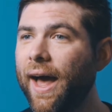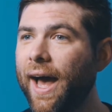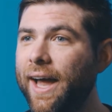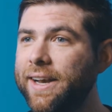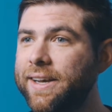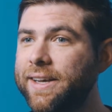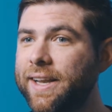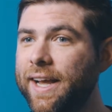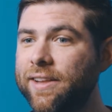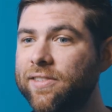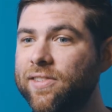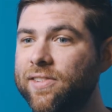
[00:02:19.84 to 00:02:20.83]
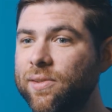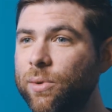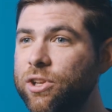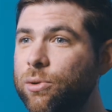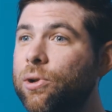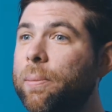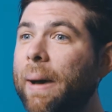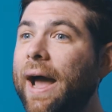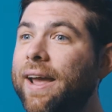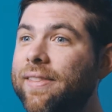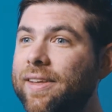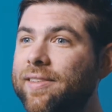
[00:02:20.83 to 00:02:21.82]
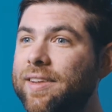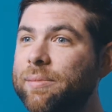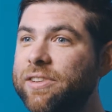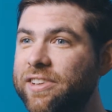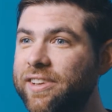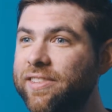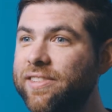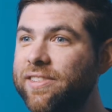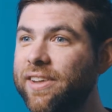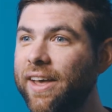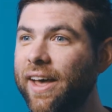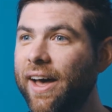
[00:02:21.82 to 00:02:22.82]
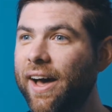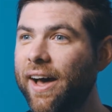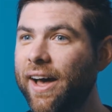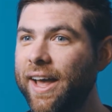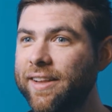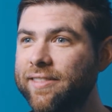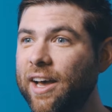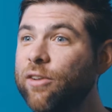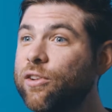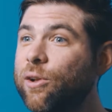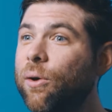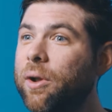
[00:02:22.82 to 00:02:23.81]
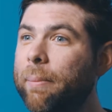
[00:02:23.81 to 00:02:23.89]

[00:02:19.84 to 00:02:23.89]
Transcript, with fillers: And it's when you look back at these images, it tells a lot